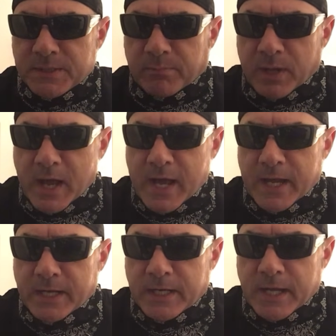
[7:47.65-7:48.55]

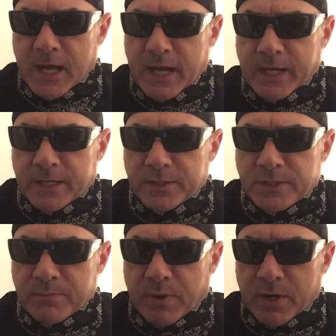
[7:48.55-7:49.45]
applied in a high
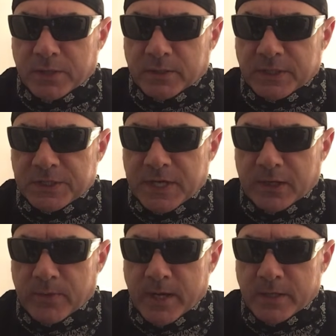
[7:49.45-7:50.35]
energy particle
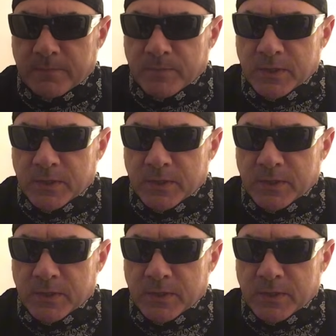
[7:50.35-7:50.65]
accelerator